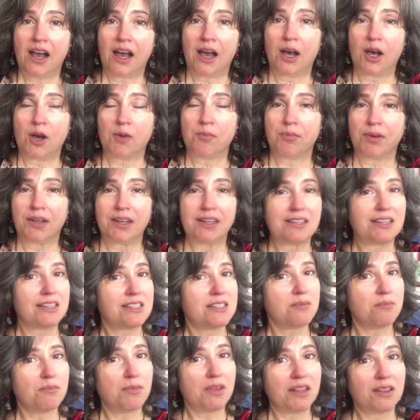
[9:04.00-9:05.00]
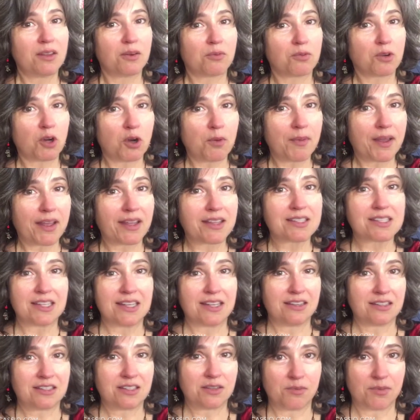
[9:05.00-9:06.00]
but it doesn't mean that romance
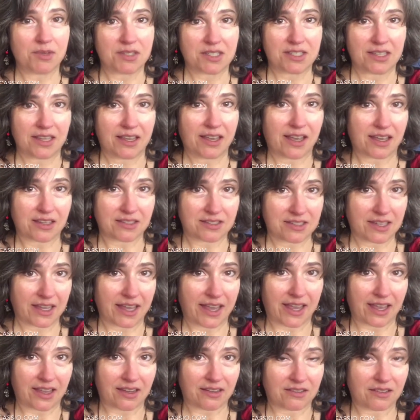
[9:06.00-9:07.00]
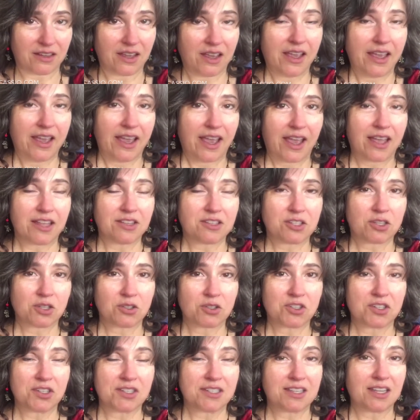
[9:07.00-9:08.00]
and intimacy has to end. And
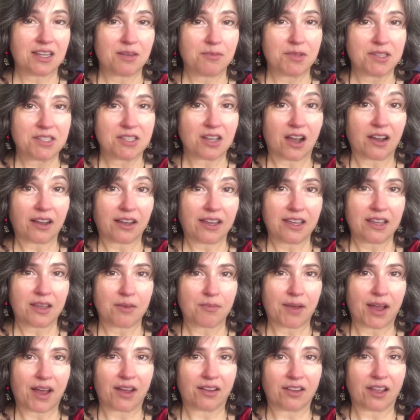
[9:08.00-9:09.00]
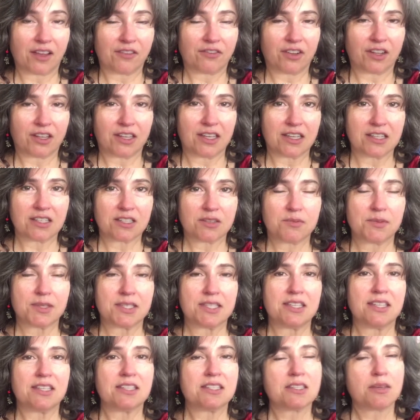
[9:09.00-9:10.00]
so she's going to be talking about lifelong
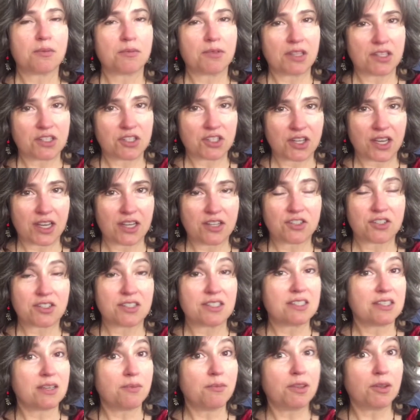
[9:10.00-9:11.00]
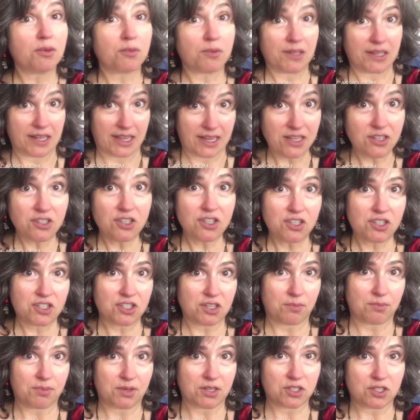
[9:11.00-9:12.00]
intimacy and some of the changes and some of the
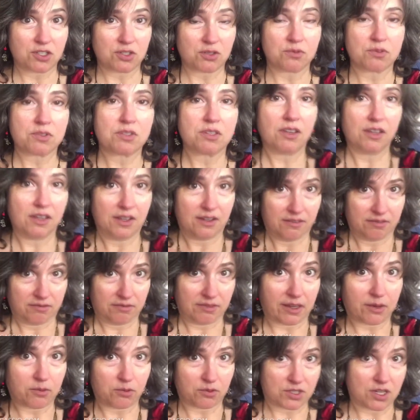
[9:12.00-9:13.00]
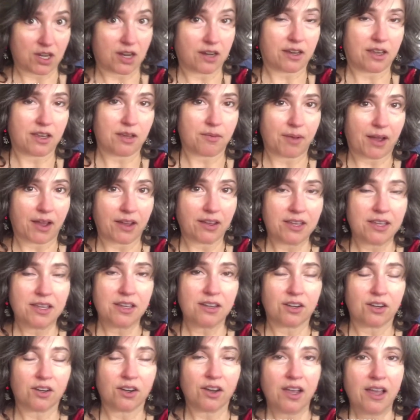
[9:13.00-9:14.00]
relationship issues, like we're talking about
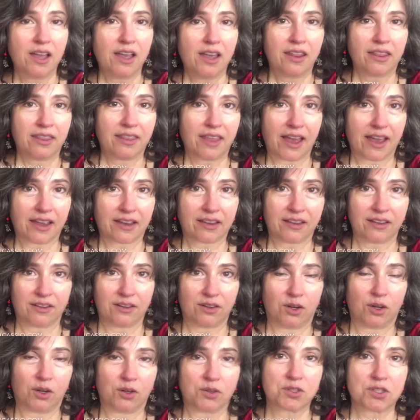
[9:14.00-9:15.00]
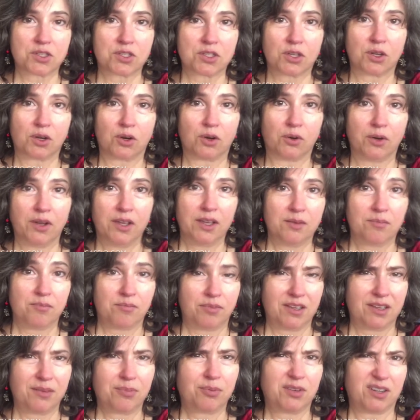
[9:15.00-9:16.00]
here, that can also
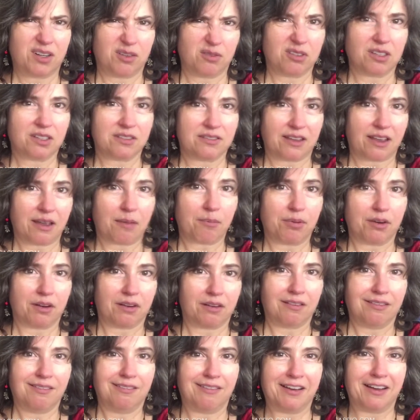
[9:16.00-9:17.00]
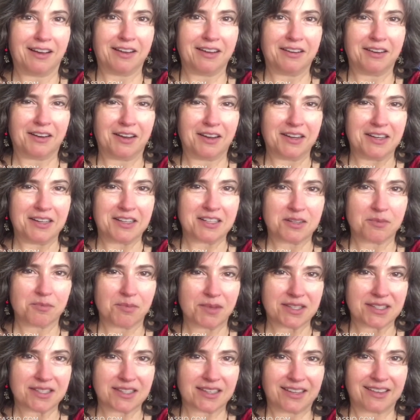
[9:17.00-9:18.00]
put a real damper on
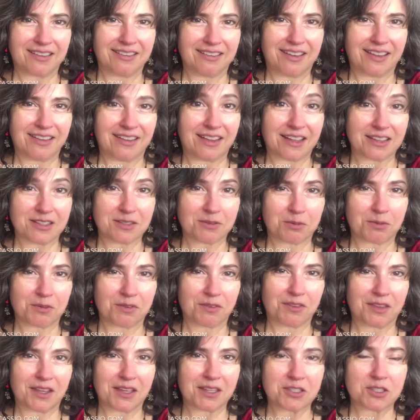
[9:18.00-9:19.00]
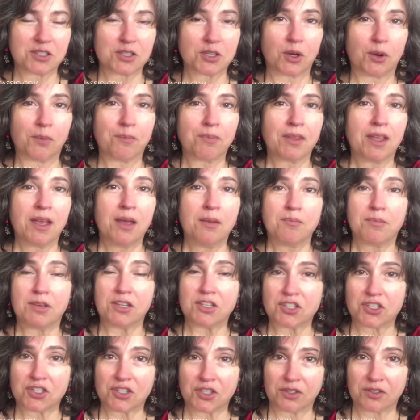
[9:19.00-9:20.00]
intimacy and that sort of thing. So be
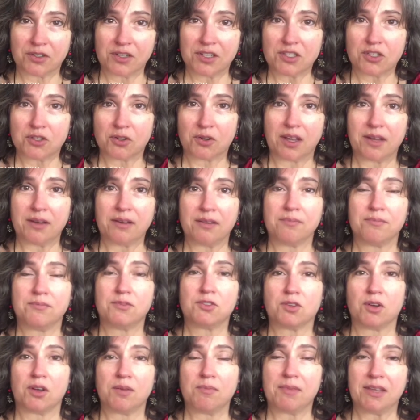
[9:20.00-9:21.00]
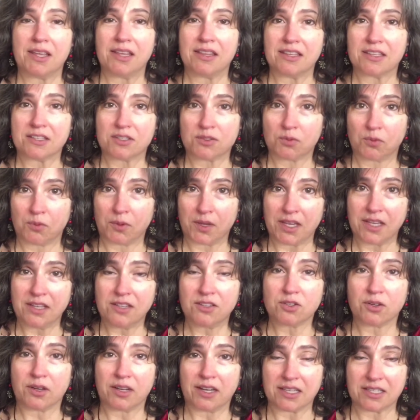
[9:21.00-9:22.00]
sure to join me this
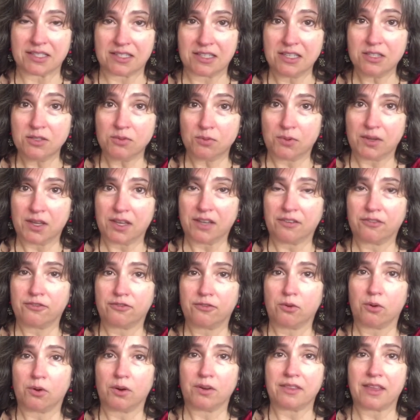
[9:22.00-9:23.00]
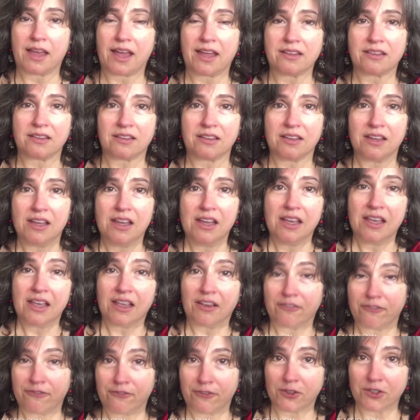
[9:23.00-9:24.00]
week. Join us this week for that.
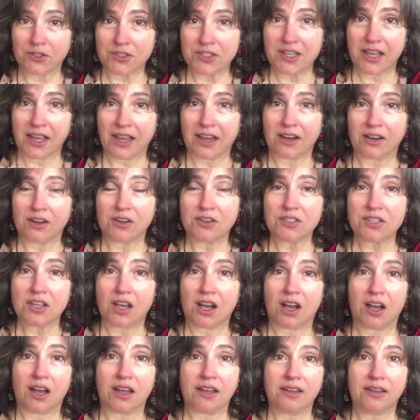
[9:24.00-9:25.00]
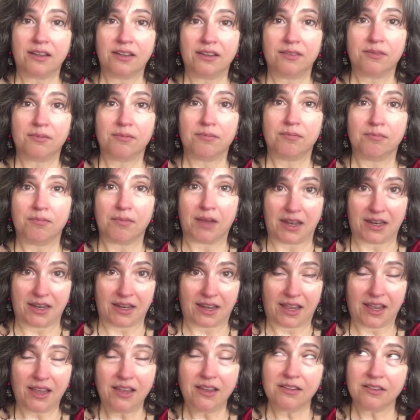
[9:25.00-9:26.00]
It first airs on
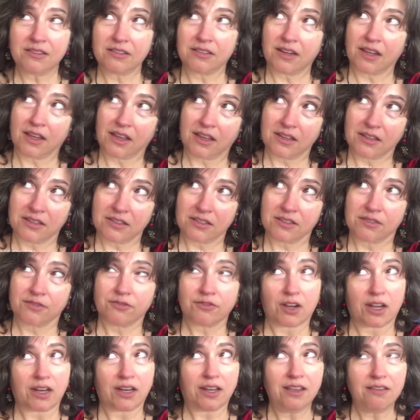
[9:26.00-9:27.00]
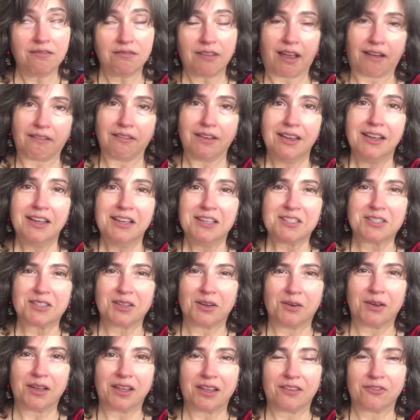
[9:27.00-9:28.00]
Monday. Today's Friday, yeah.
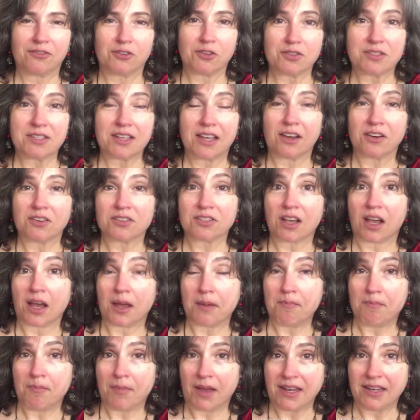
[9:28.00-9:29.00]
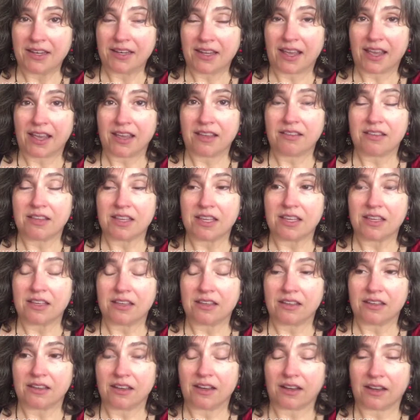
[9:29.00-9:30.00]
So it first airs on Monday.
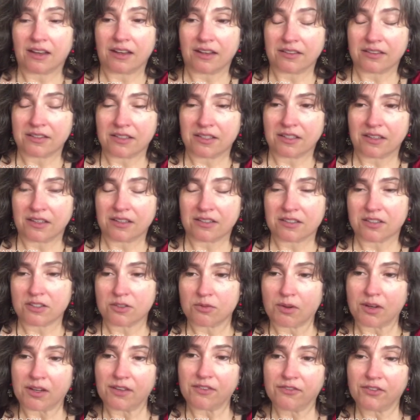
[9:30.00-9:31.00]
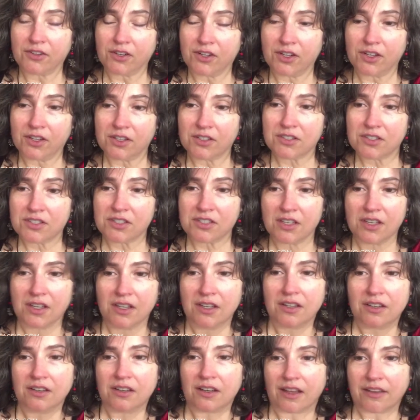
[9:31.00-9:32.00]
Today's the 21st.
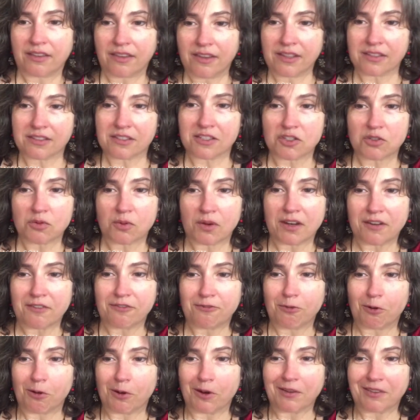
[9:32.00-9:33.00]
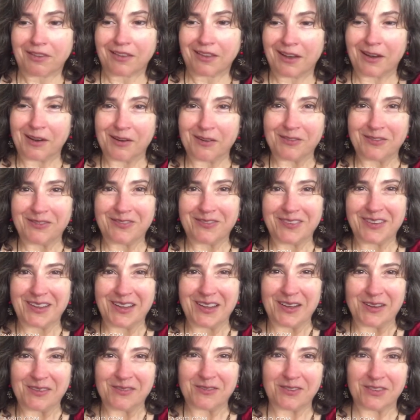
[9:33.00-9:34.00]
I think it's the 24th
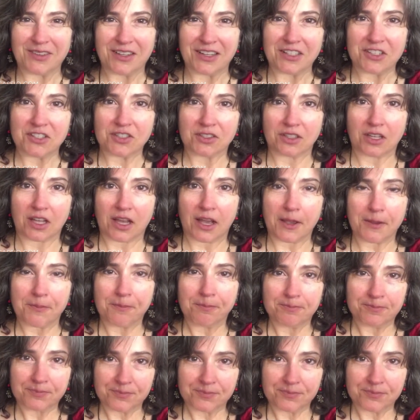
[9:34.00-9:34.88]
of July.